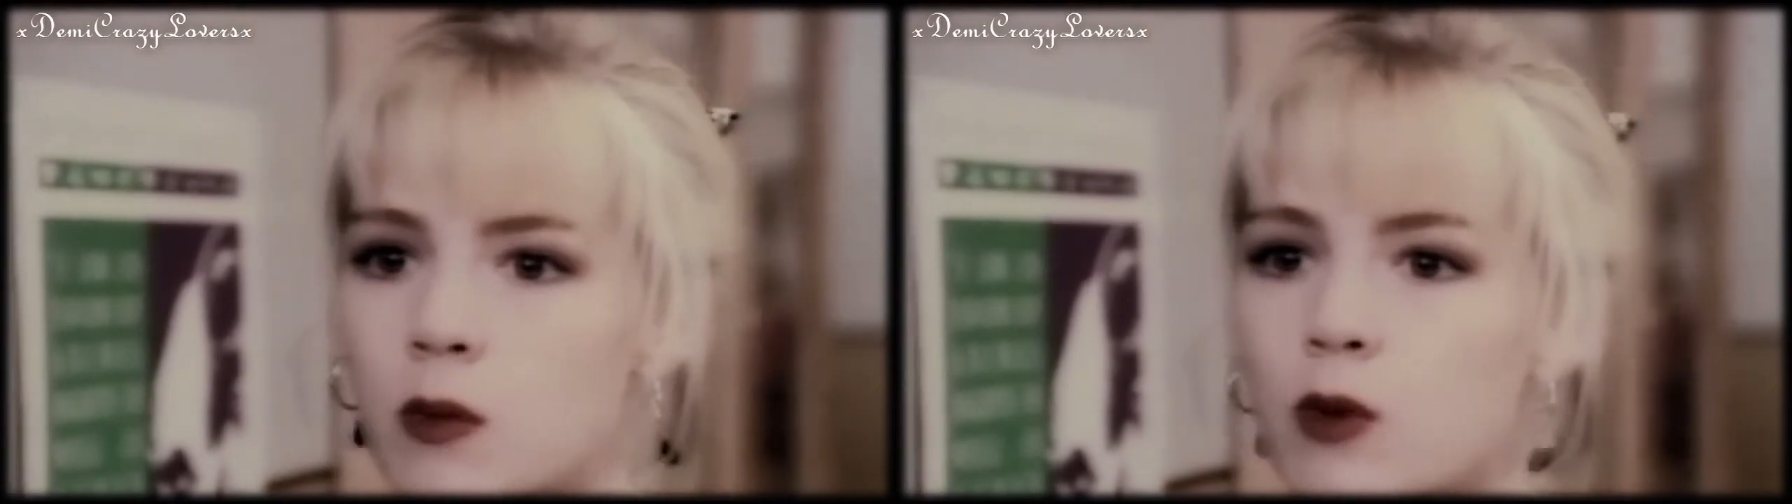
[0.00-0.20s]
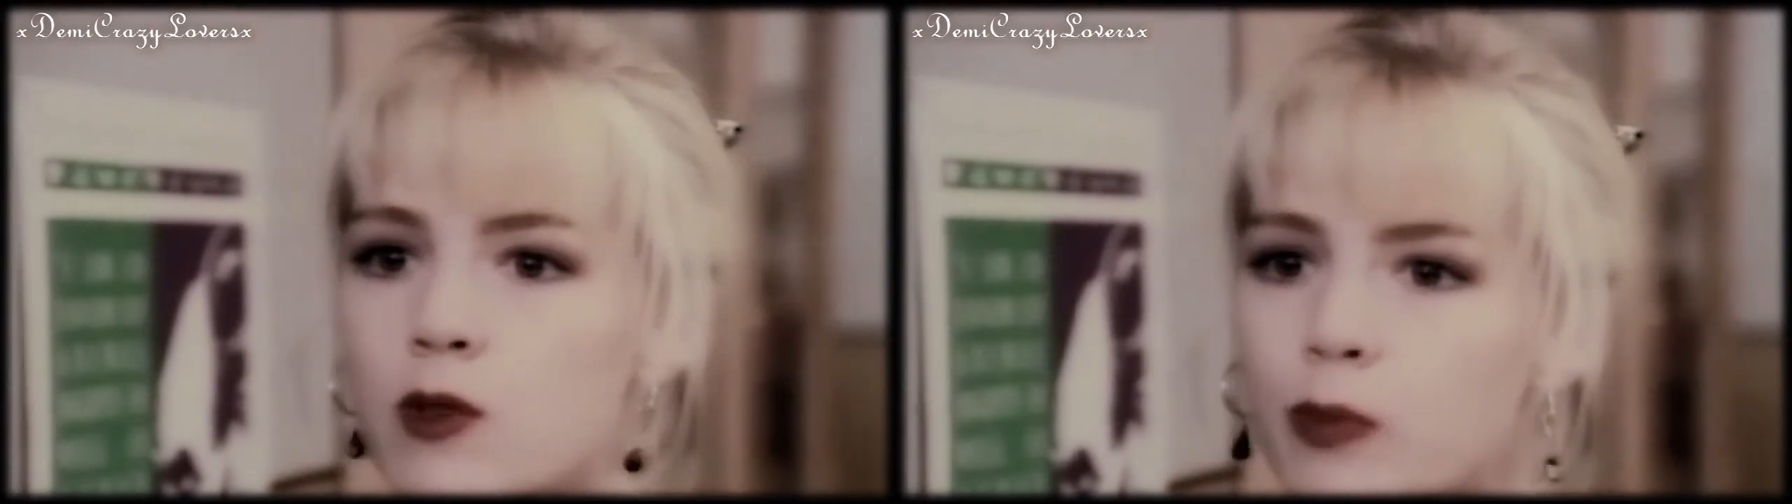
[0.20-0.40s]

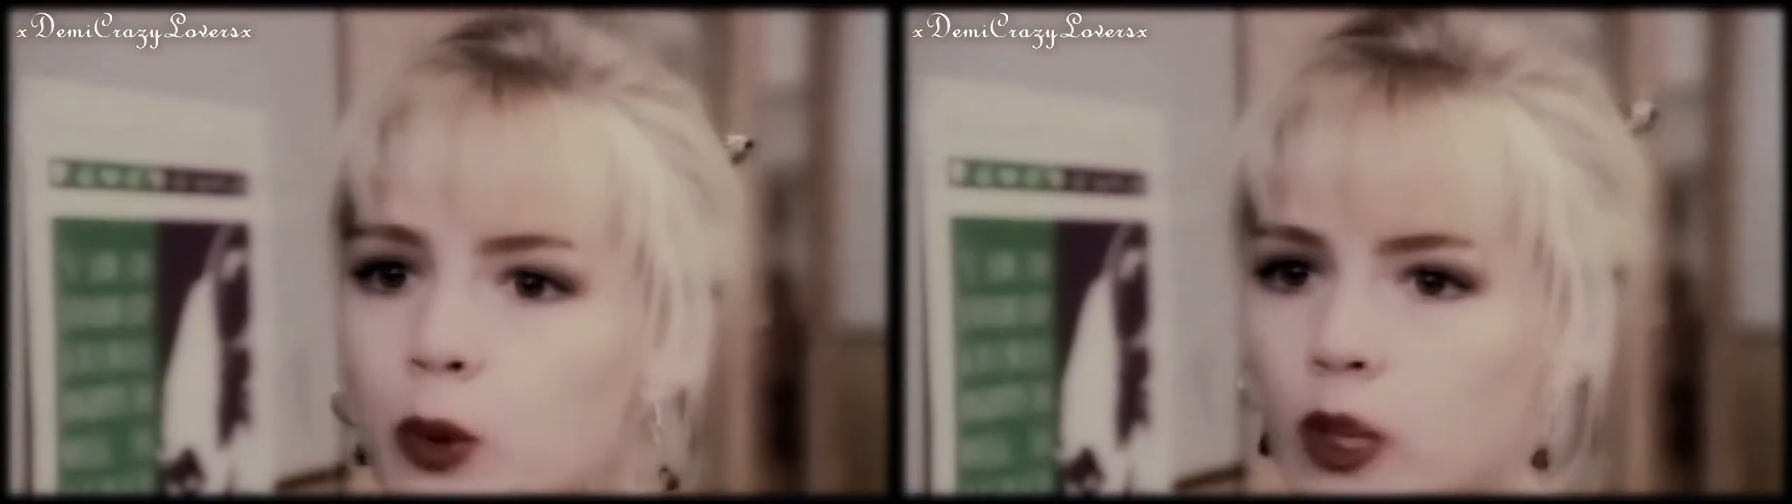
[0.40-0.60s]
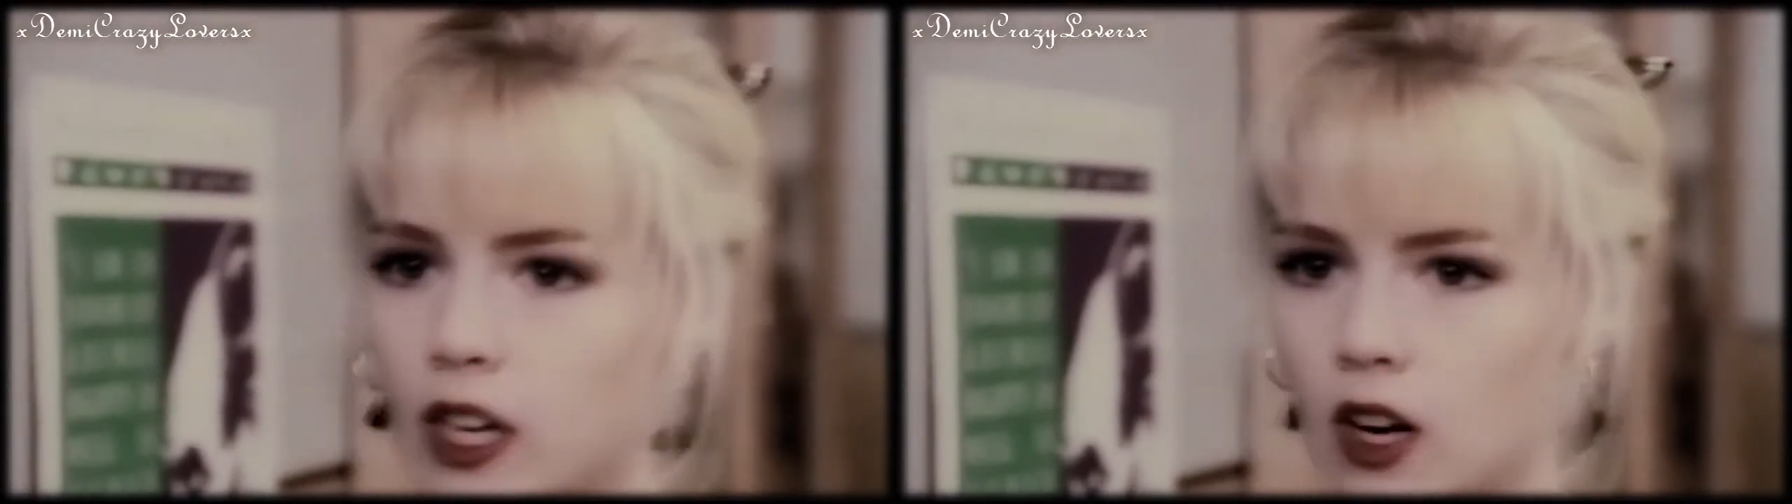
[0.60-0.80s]
someone who was
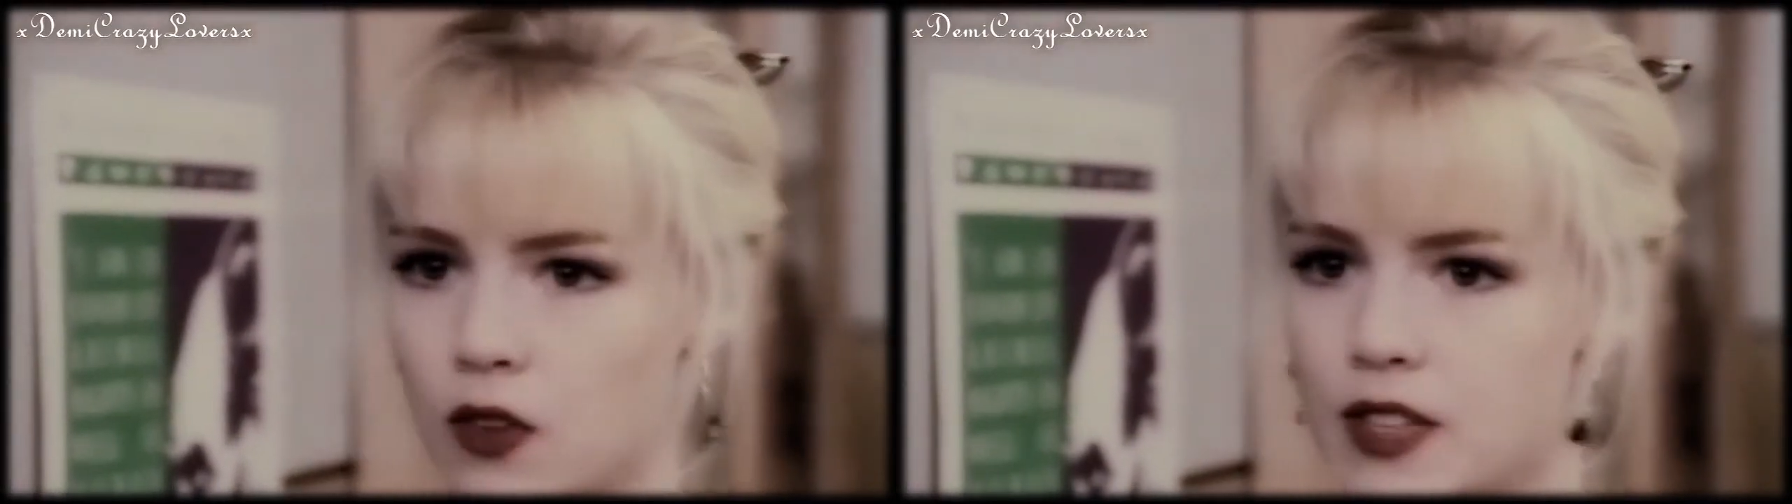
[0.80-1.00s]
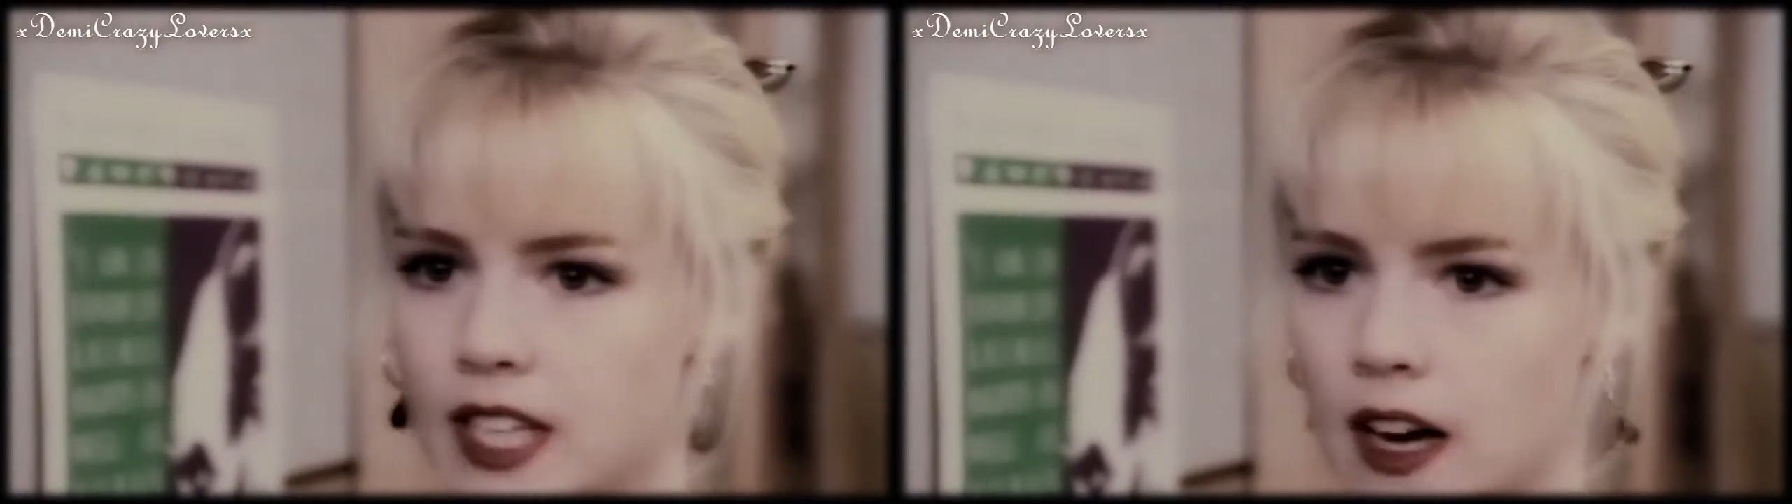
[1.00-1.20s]
brooding all the